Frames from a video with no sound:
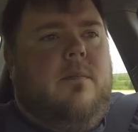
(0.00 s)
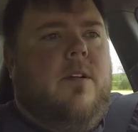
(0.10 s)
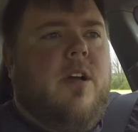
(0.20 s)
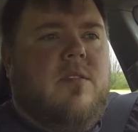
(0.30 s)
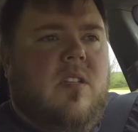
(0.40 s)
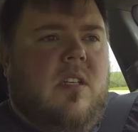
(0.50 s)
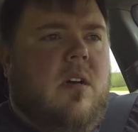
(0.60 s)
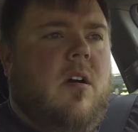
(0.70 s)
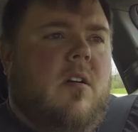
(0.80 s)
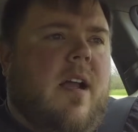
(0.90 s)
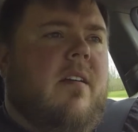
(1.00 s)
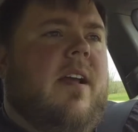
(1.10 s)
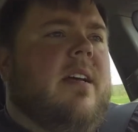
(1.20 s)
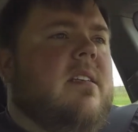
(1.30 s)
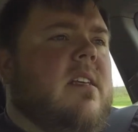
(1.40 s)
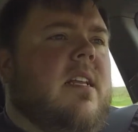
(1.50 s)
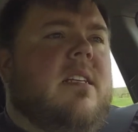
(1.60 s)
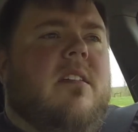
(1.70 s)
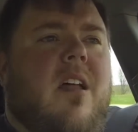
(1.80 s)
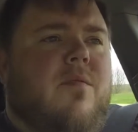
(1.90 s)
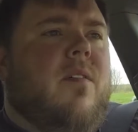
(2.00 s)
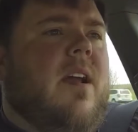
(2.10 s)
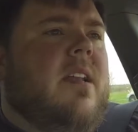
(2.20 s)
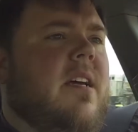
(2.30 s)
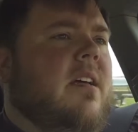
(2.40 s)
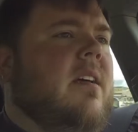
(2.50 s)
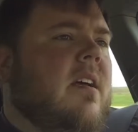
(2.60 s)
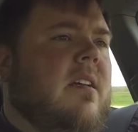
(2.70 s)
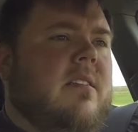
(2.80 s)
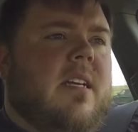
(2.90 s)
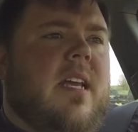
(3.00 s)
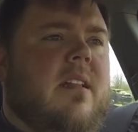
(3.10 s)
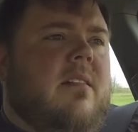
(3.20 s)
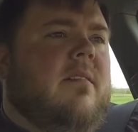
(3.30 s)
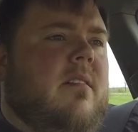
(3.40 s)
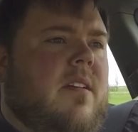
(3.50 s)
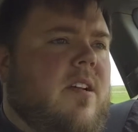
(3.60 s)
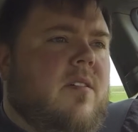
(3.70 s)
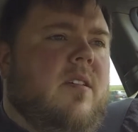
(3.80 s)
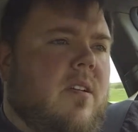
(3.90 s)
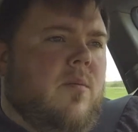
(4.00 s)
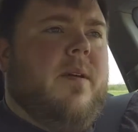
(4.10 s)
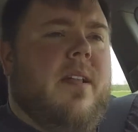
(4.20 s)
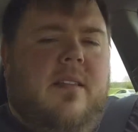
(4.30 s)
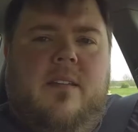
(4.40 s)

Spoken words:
goes to the hard areas, and he's not afraid to get, you know, a little bit